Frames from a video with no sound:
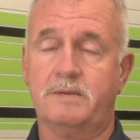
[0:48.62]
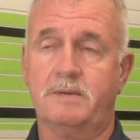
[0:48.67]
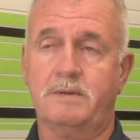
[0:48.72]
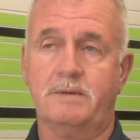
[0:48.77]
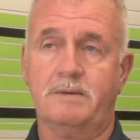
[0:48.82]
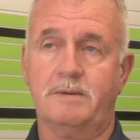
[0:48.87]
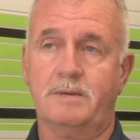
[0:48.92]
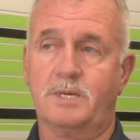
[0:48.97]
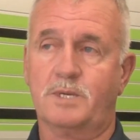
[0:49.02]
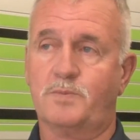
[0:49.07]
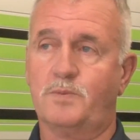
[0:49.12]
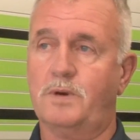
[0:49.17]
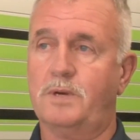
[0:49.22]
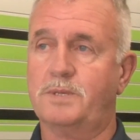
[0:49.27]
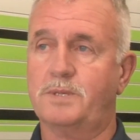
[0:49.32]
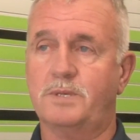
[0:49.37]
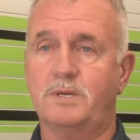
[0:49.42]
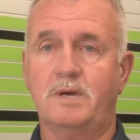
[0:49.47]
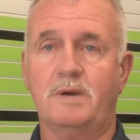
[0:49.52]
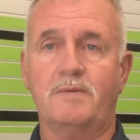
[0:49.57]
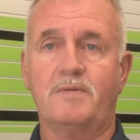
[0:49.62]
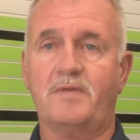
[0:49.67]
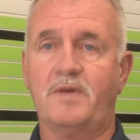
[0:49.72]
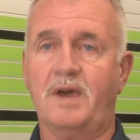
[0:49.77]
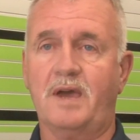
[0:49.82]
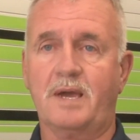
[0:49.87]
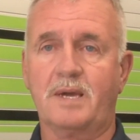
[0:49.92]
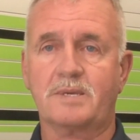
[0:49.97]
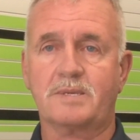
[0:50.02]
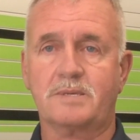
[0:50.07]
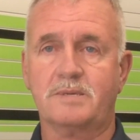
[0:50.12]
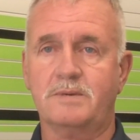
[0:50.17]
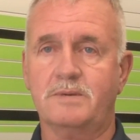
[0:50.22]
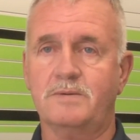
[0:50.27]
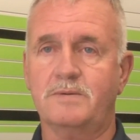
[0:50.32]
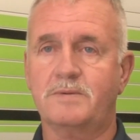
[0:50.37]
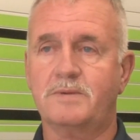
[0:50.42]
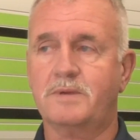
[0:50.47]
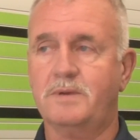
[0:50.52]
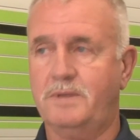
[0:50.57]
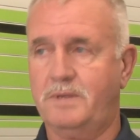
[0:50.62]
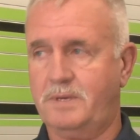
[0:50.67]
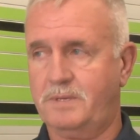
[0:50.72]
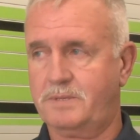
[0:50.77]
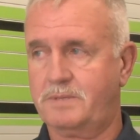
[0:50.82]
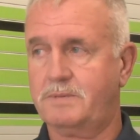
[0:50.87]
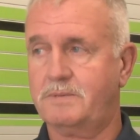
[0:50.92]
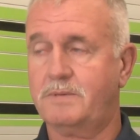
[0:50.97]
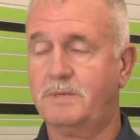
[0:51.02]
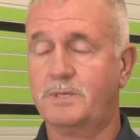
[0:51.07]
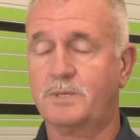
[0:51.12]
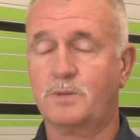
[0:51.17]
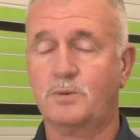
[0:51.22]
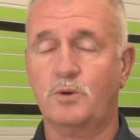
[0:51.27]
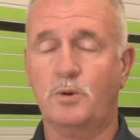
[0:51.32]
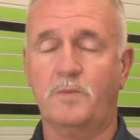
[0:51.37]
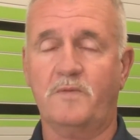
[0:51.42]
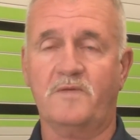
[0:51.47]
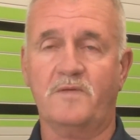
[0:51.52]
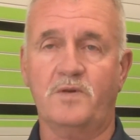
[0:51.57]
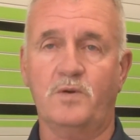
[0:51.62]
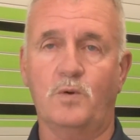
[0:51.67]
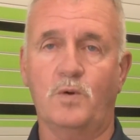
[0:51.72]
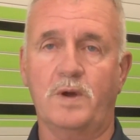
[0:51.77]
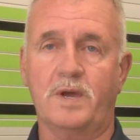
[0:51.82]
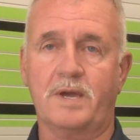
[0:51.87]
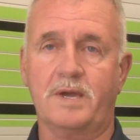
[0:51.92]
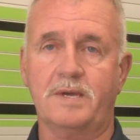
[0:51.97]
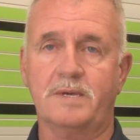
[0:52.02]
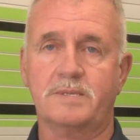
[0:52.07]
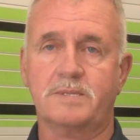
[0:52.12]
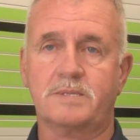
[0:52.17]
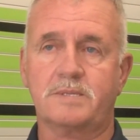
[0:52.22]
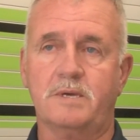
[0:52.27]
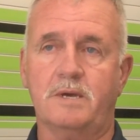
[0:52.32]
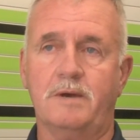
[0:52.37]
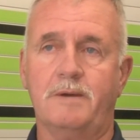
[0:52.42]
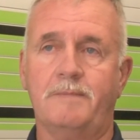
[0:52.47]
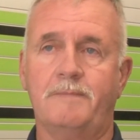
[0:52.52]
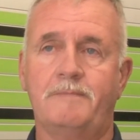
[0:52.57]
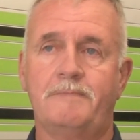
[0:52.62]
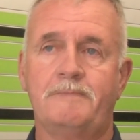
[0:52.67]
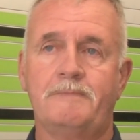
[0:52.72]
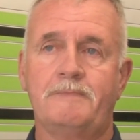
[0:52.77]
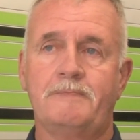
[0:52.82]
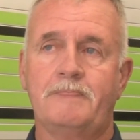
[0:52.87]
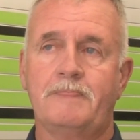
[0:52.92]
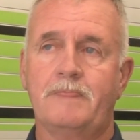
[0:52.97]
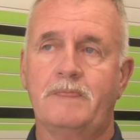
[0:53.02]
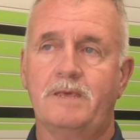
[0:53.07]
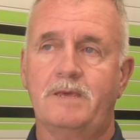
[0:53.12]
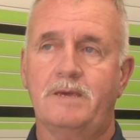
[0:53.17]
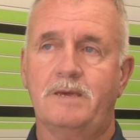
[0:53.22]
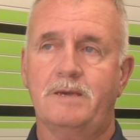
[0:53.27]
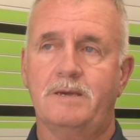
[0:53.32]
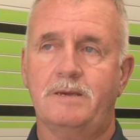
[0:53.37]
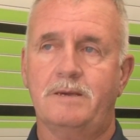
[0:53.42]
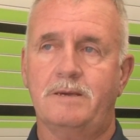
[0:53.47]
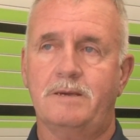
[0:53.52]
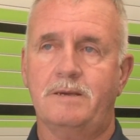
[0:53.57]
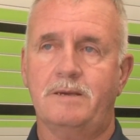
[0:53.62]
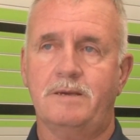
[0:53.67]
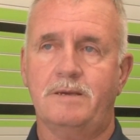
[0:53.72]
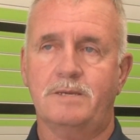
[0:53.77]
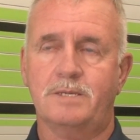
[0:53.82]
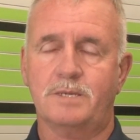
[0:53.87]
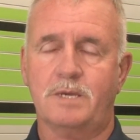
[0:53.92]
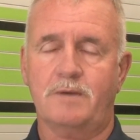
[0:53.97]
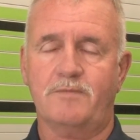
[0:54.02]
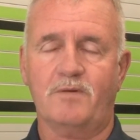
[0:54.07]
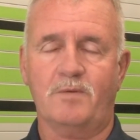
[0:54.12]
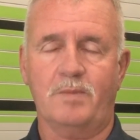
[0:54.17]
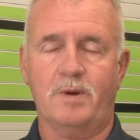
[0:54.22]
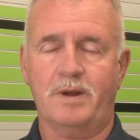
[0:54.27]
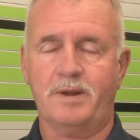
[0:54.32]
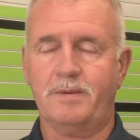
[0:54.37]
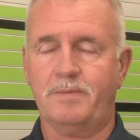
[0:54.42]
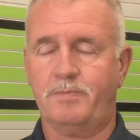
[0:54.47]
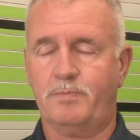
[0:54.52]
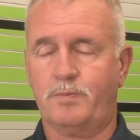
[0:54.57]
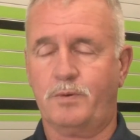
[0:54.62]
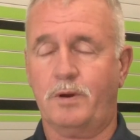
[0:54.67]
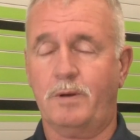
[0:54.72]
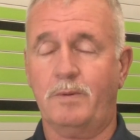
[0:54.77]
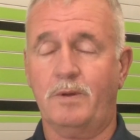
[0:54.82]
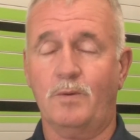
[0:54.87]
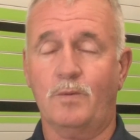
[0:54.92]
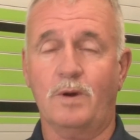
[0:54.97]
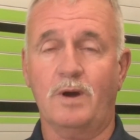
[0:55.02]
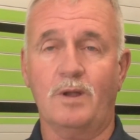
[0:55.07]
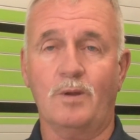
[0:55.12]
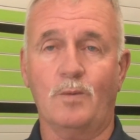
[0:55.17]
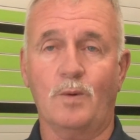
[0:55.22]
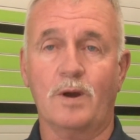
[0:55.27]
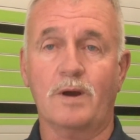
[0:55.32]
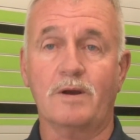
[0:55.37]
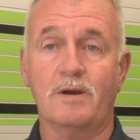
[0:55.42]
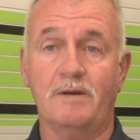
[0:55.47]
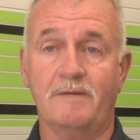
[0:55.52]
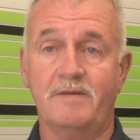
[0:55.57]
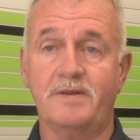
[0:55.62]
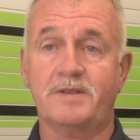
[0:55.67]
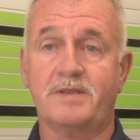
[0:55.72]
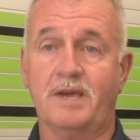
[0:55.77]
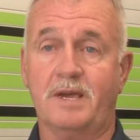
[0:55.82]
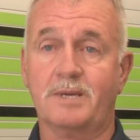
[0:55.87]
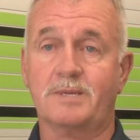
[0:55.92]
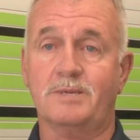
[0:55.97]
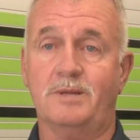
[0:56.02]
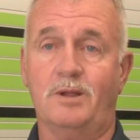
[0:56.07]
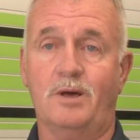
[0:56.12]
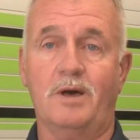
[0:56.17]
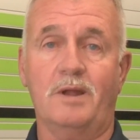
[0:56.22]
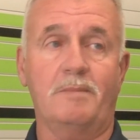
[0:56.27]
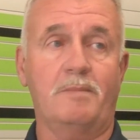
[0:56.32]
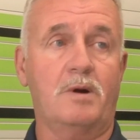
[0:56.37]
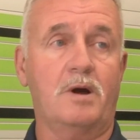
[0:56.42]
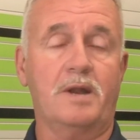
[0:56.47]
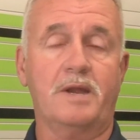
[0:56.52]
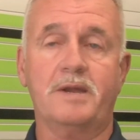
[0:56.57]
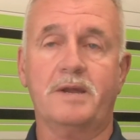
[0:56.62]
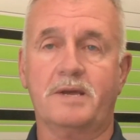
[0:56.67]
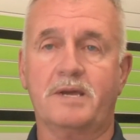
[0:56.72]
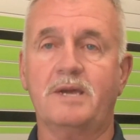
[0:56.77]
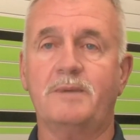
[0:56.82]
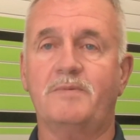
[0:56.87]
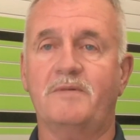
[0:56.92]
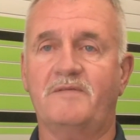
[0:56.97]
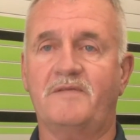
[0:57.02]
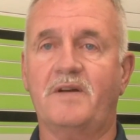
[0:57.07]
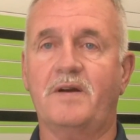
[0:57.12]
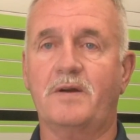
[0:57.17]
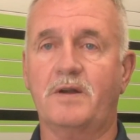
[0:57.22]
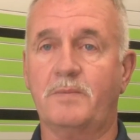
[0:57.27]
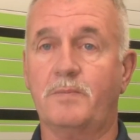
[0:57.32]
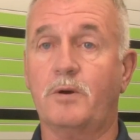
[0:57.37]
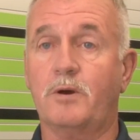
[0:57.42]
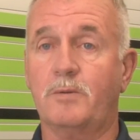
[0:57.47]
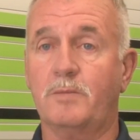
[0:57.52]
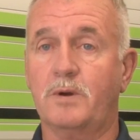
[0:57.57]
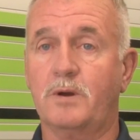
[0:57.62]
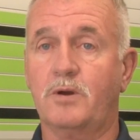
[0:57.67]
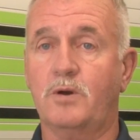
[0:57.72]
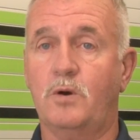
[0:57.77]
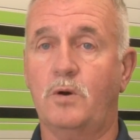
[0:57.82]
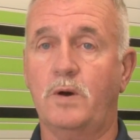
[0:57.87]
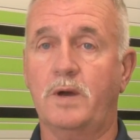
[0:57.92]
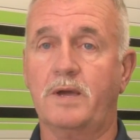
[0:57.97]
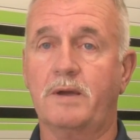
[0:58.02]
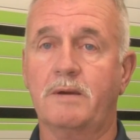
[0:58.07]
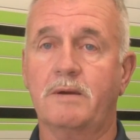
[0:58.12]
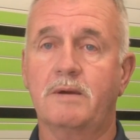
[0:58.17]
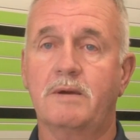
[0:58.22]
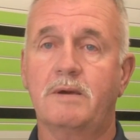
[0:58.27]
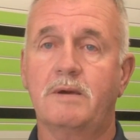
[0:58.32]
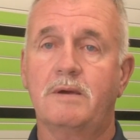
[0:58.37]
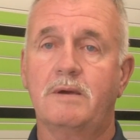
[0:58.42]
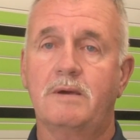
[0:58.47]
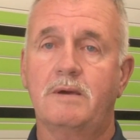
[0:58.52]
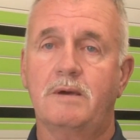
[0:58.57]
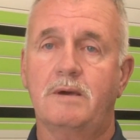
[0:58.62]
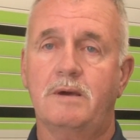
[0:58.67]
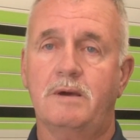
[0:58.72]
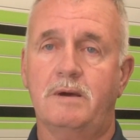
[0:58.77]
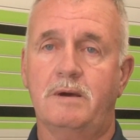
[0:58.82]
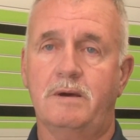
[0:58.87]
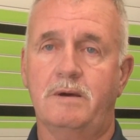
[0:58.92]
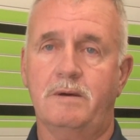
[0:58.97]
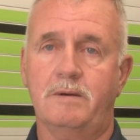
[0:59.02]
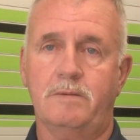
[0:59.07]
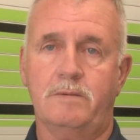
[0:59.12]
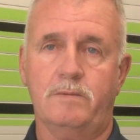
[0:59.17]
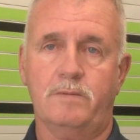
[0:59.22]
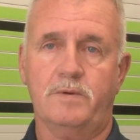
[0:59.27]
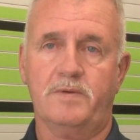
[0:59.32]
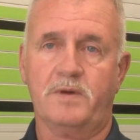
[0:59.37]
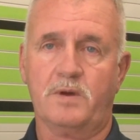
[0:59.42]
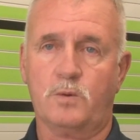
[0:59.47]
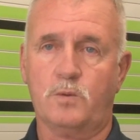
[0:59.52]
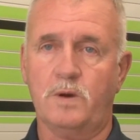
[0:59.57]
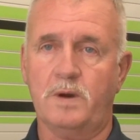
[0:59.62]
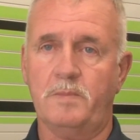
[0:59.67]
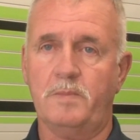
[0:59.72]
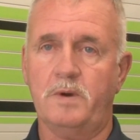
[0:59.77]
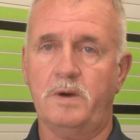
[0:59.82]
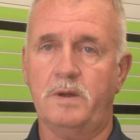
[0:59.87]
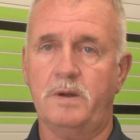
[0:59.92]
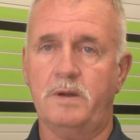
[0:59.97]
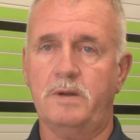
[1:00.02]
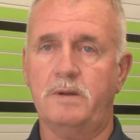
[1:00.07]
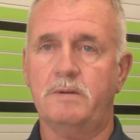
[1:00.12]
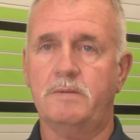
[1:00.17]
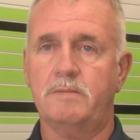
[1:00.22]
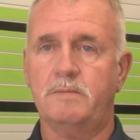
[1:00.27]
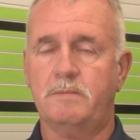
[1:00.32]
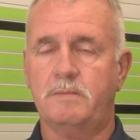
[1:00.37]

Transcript: uh, express enough thanks to, to these, this group for doing this. Uh, as everybody probably well aware of, it takes a lot of money to keep a fire department going uh, with equipment and